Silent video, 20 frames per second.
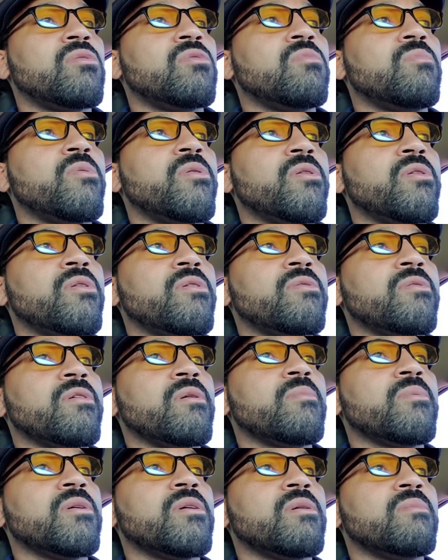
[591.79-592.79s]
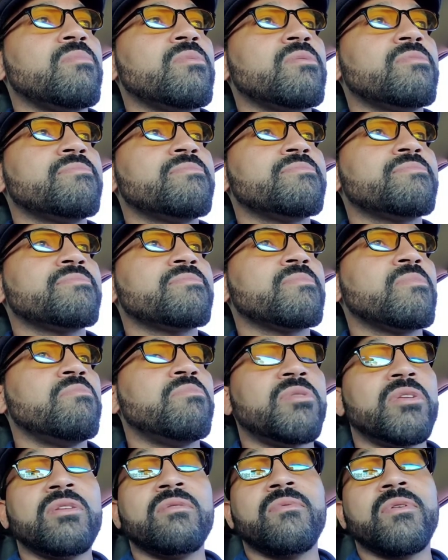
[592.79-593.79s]
uh, Uber, Grubhub.
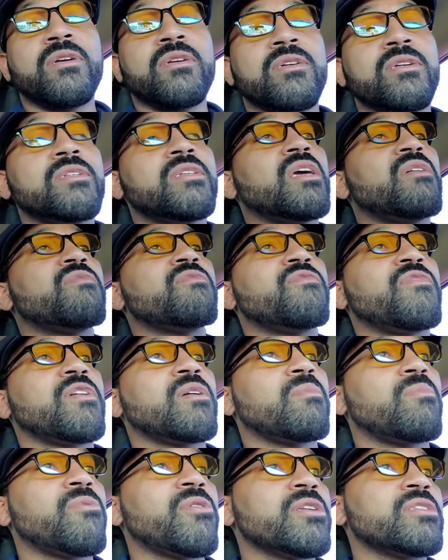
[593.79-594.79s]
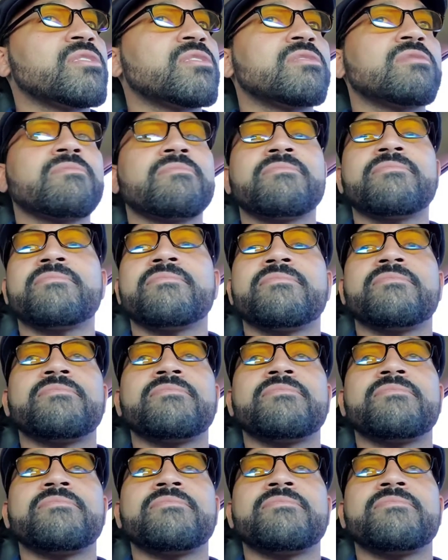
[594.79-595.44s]
But anyway, good day for fingerprints.